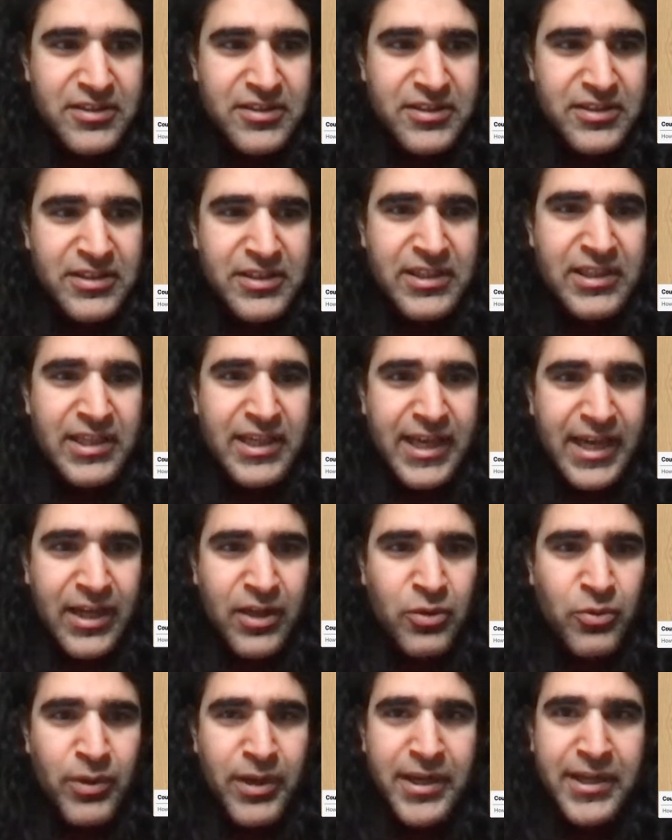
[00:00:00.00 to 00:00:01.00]

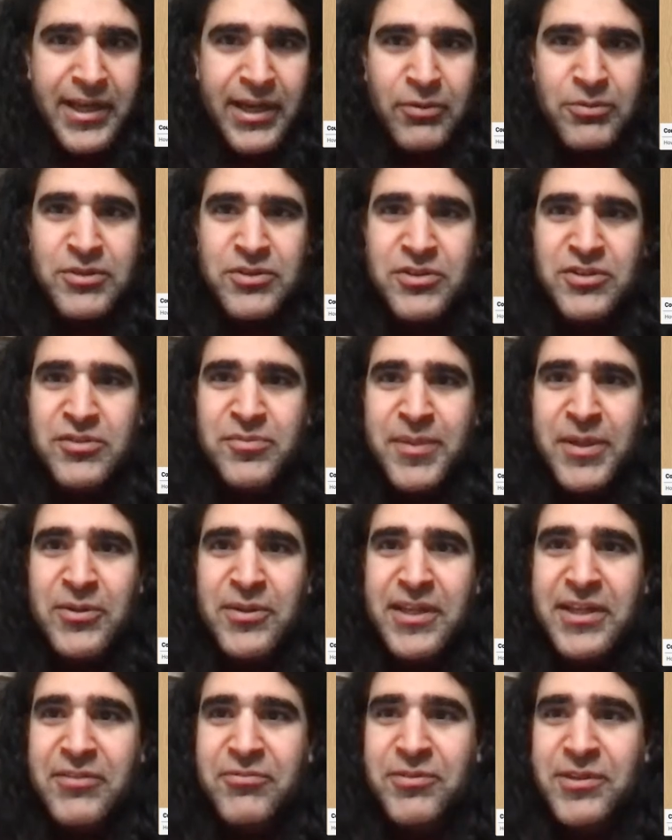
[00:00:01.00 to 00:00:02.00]
E-L-Y. How do you spell
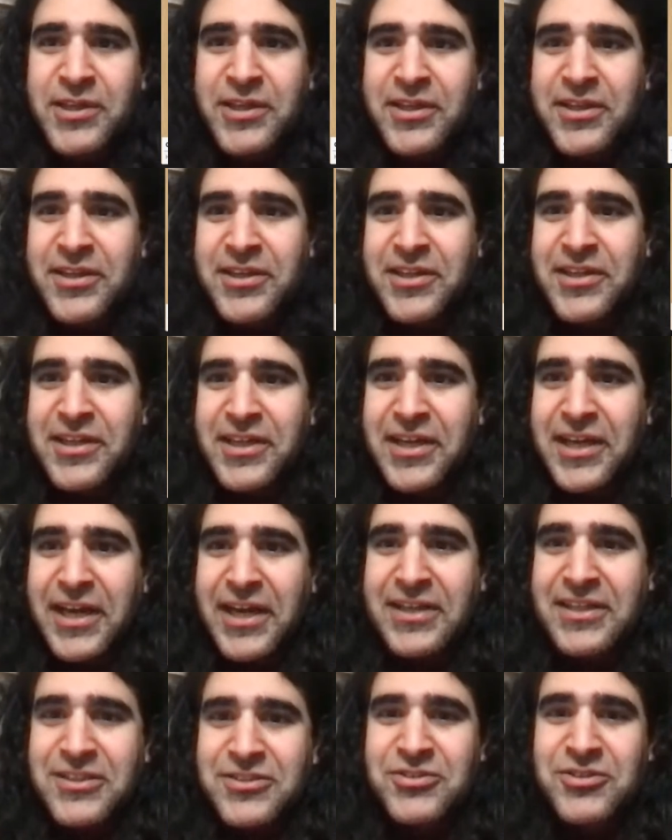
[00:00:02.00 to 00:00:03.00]
lively? I
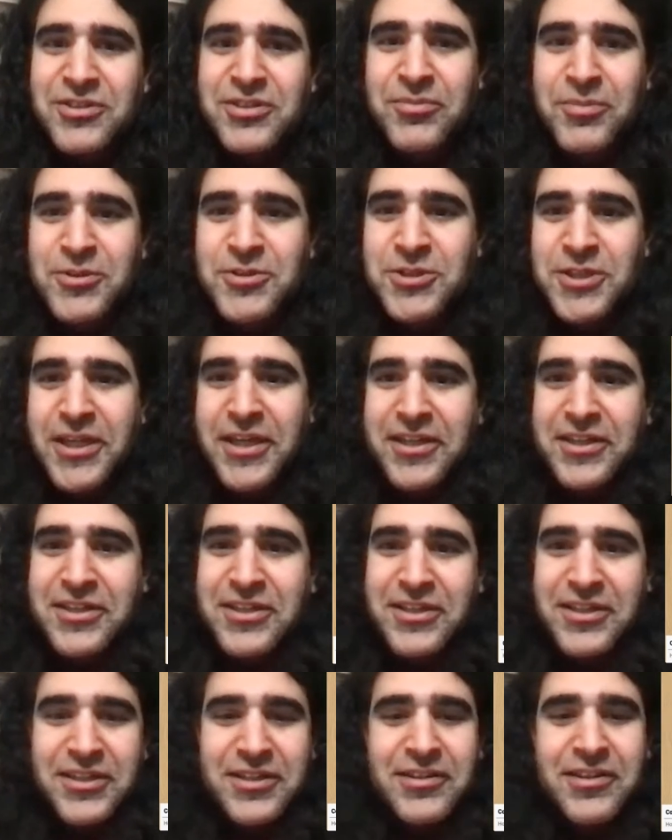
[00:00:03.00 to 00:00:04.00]
need to double check.
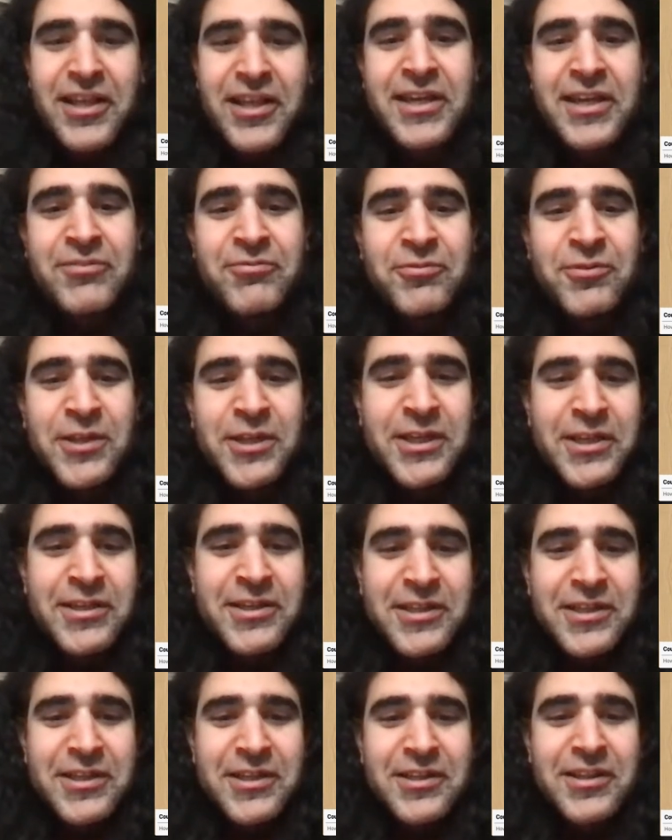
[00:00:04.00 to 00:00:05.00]
Lively,
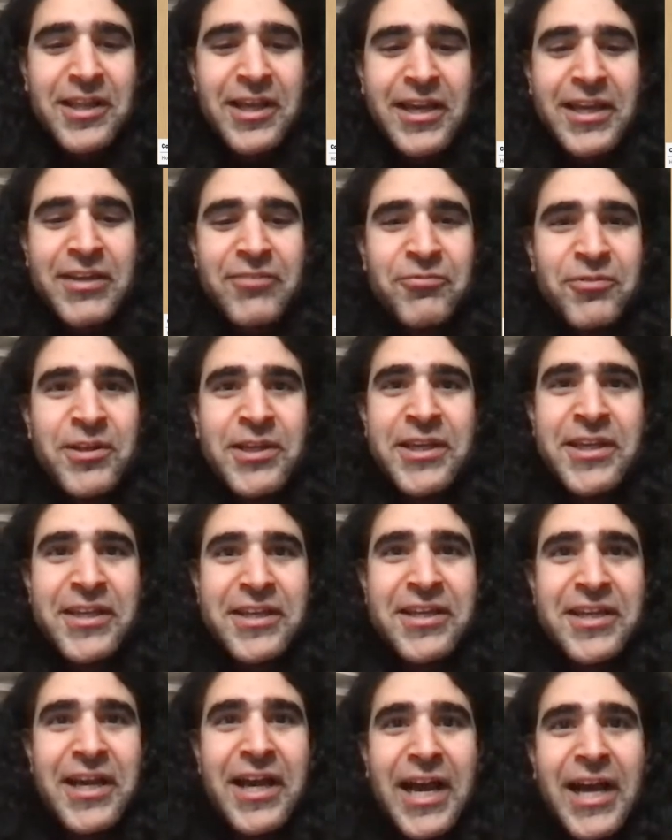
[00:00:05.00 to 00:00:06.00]
lively.
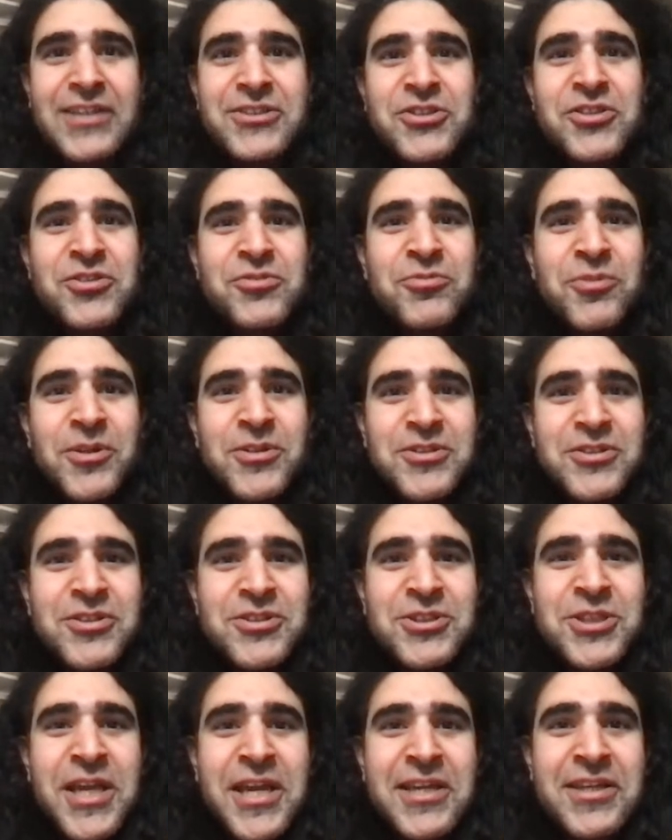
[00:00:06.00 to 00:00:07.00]
I just want to
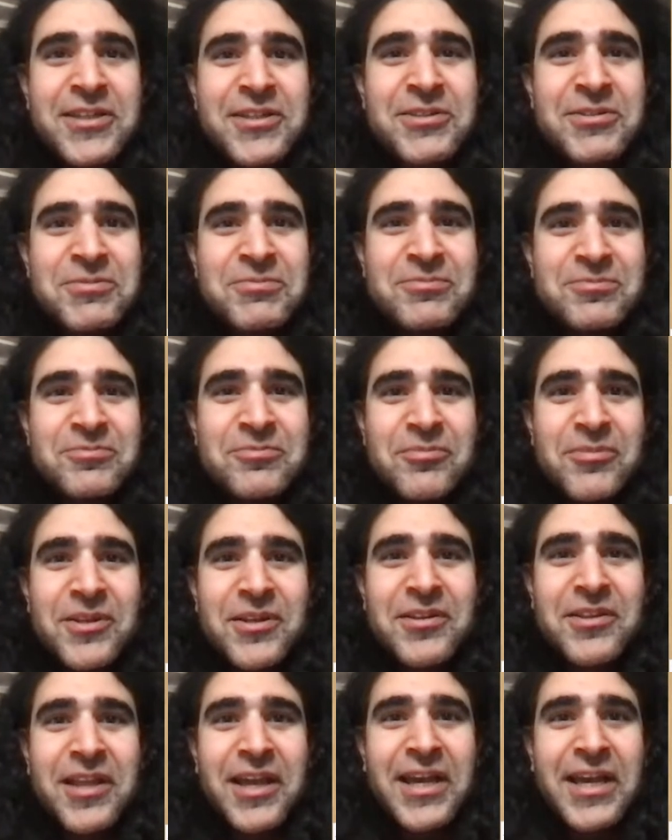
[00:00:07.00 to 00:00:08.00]
check.
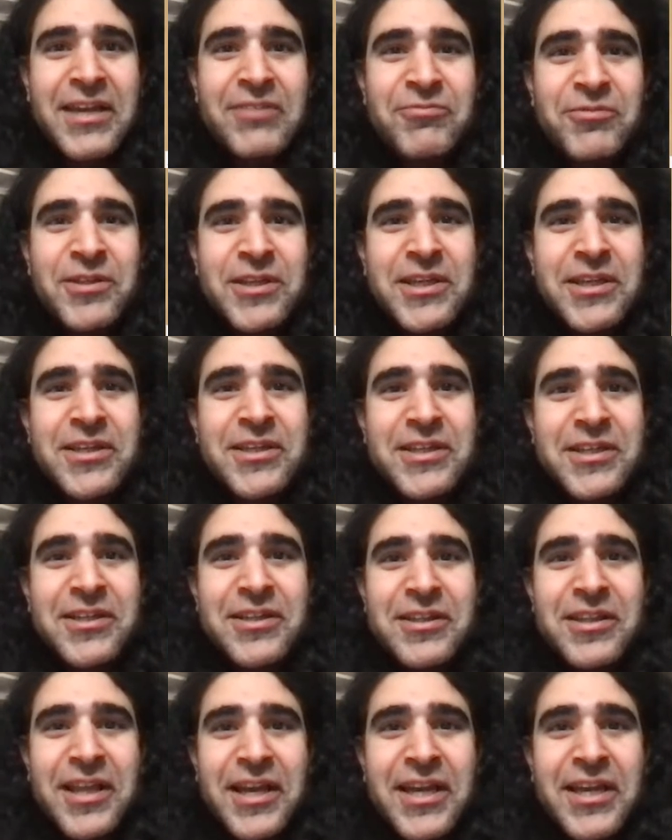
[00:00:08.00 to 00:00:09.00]
Lively,
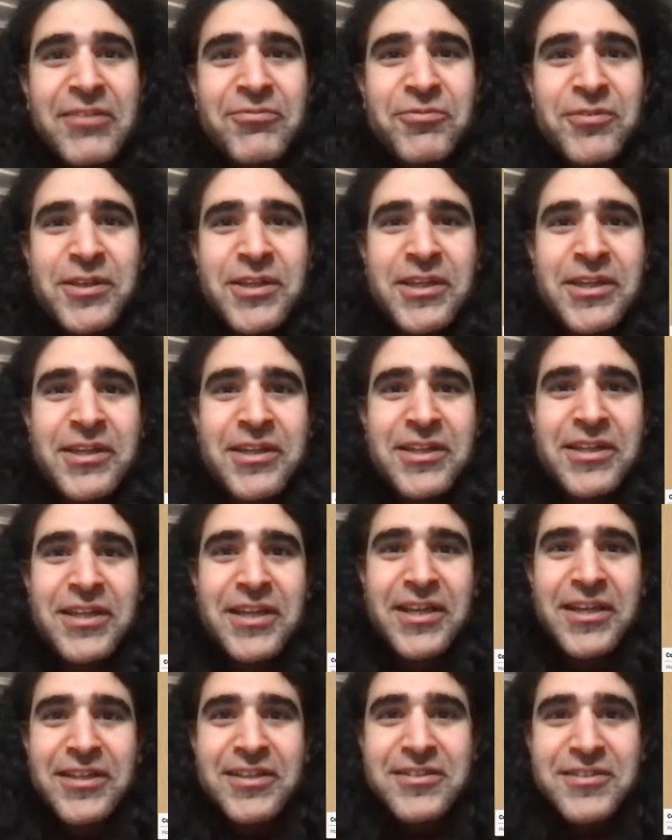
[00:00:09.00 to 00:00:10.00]
lively.
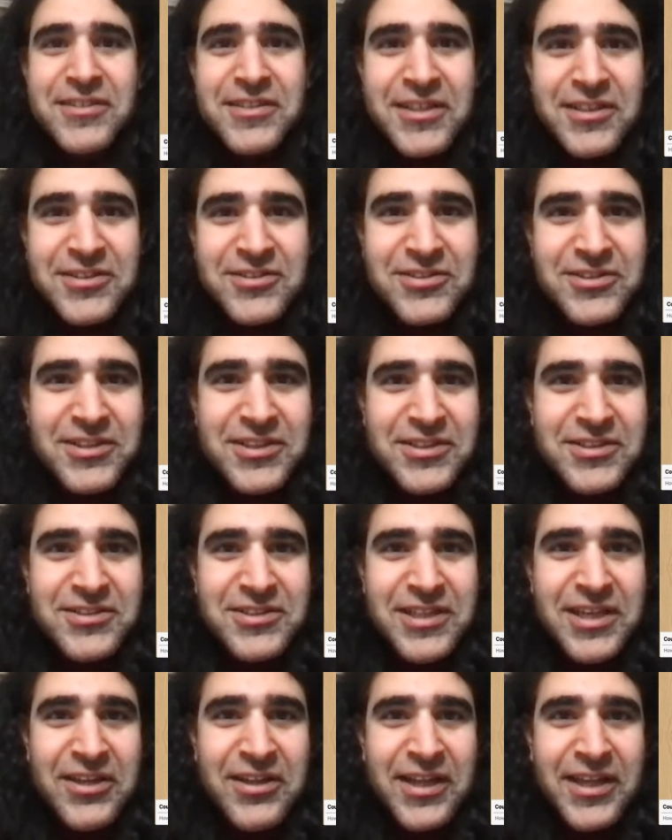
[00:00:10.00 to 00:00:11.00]
Yes, it's
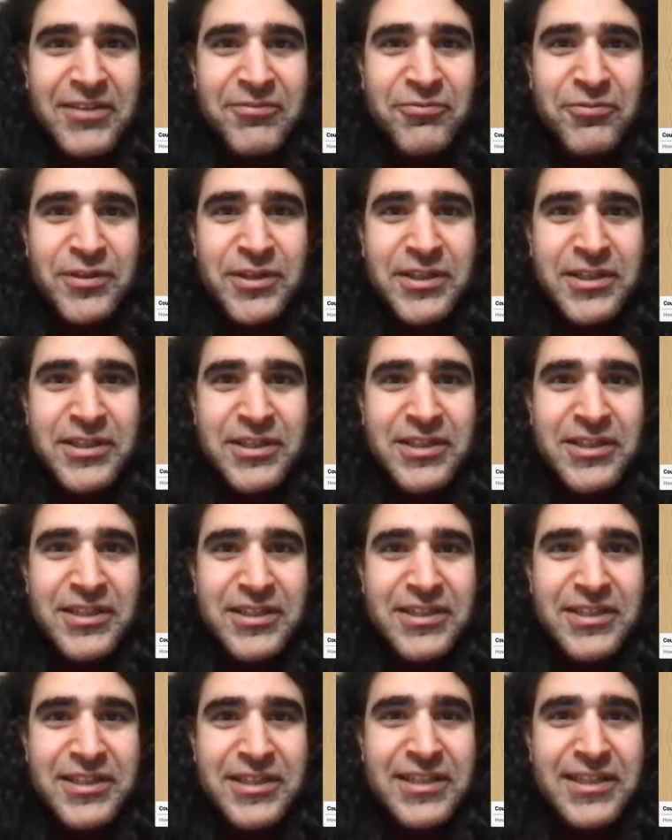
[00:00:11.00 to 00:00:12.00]

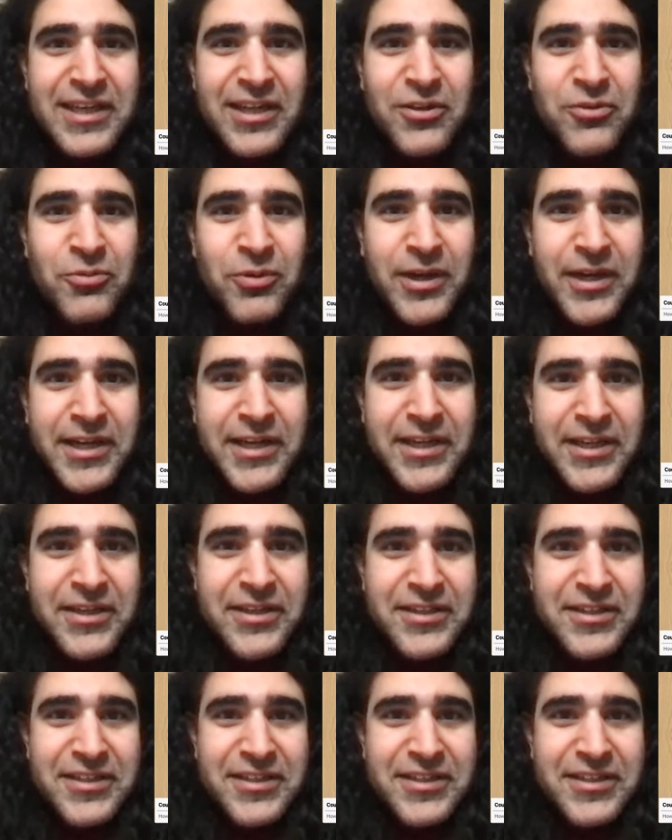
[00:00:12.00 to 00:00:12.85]
L-I-V-E-L-Y.